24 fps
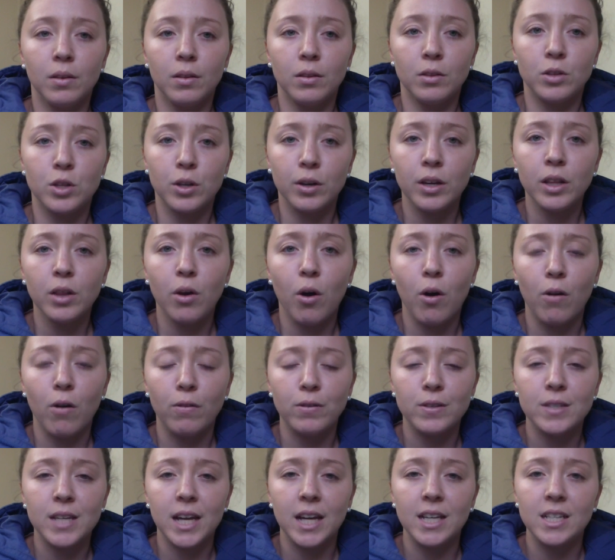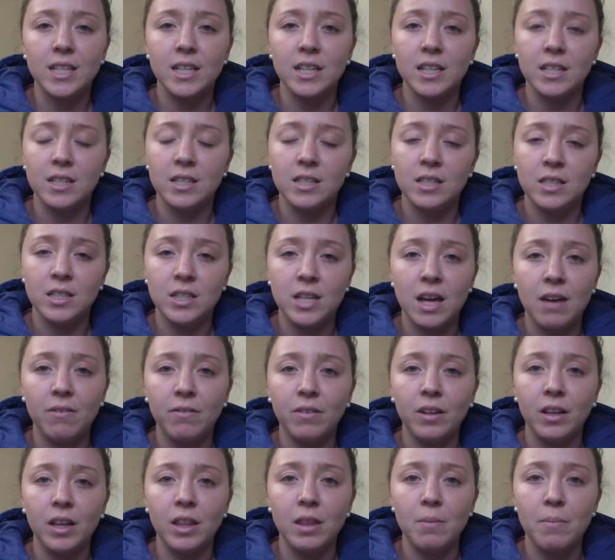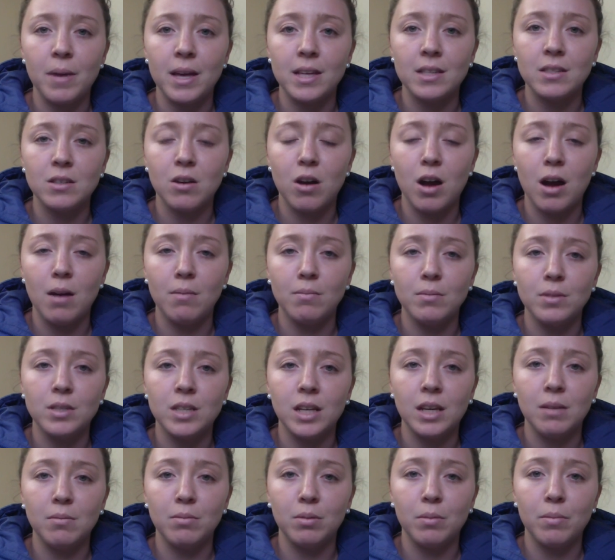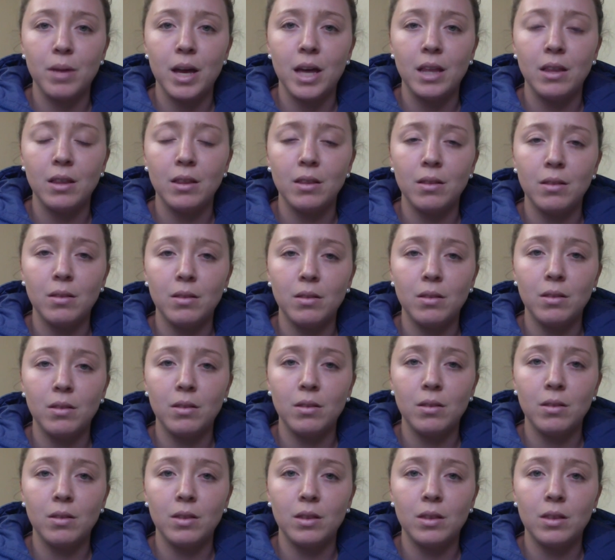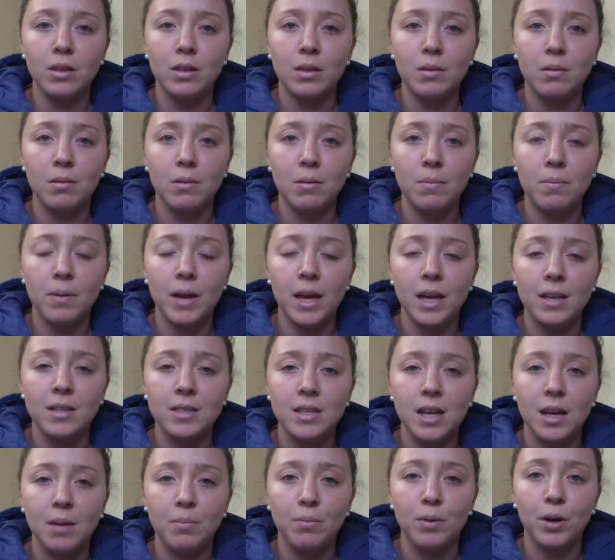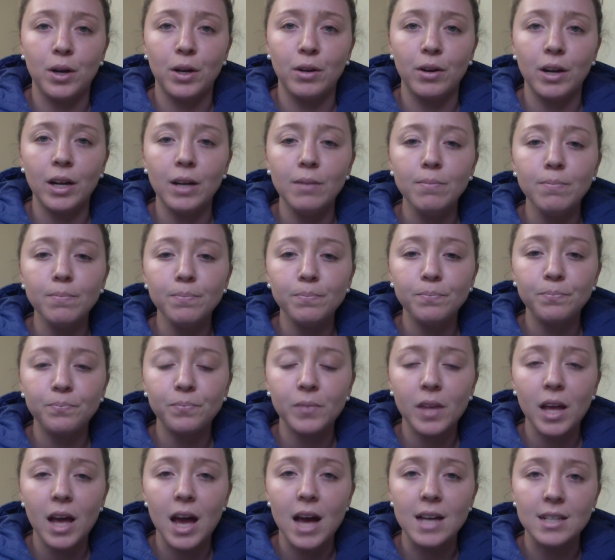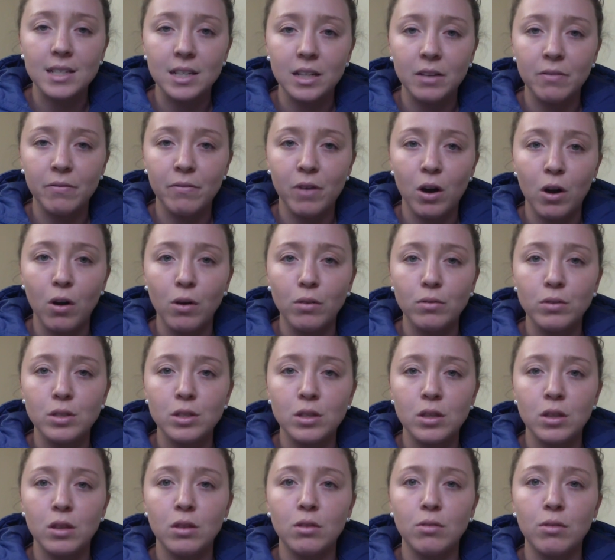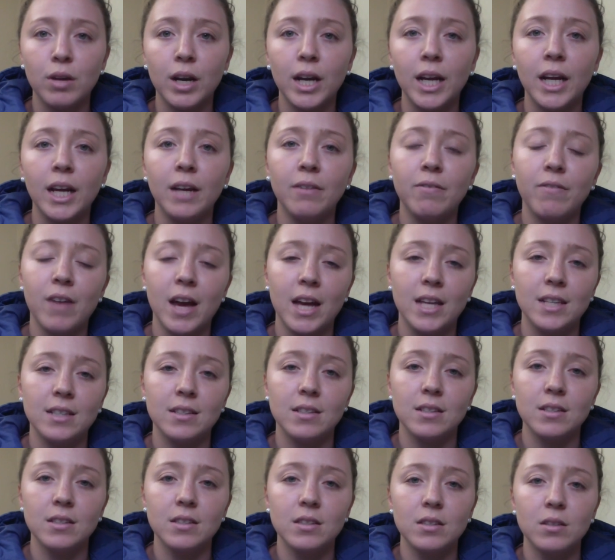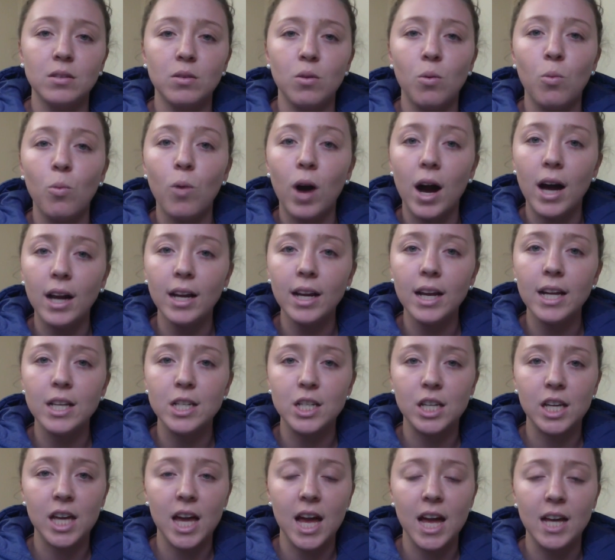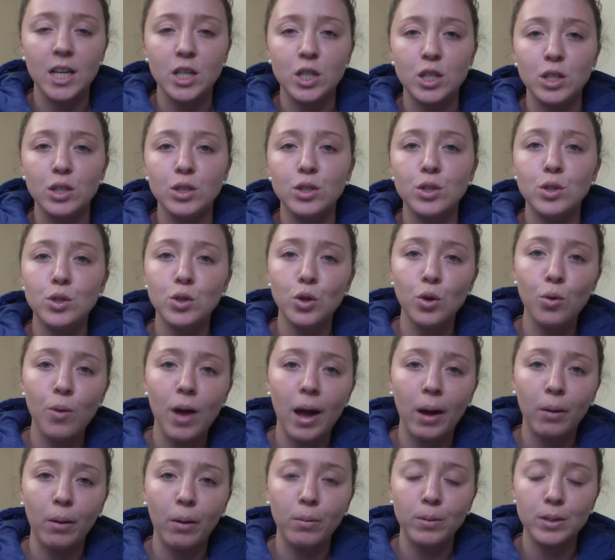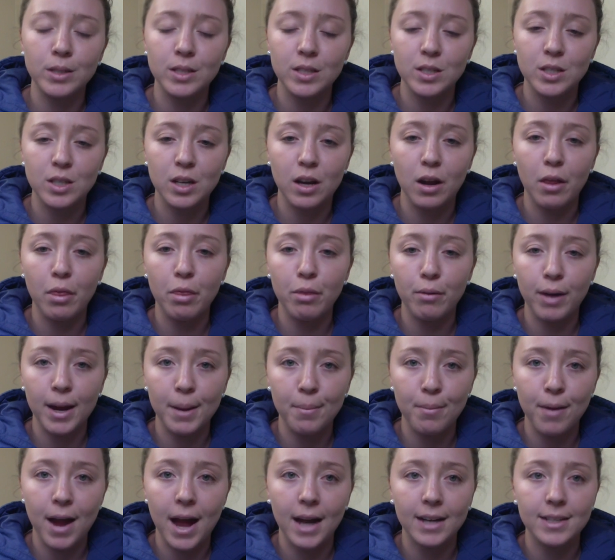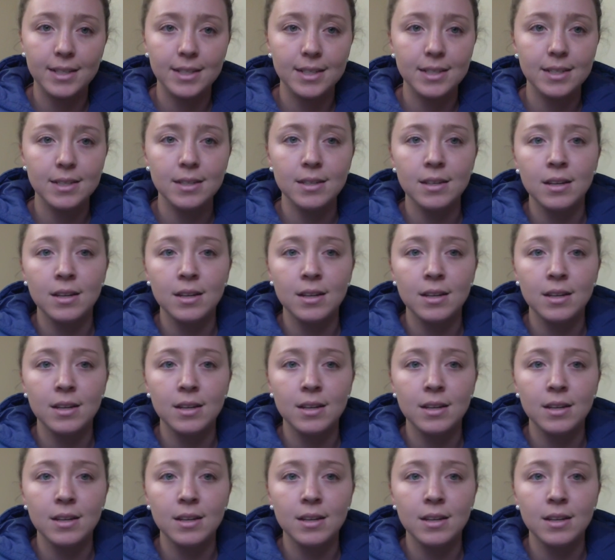During the off-season is definitely the best time to implement the PSC program, as it involves 3 phases. 1. Education, 2. Acquisition, and 3. Practice.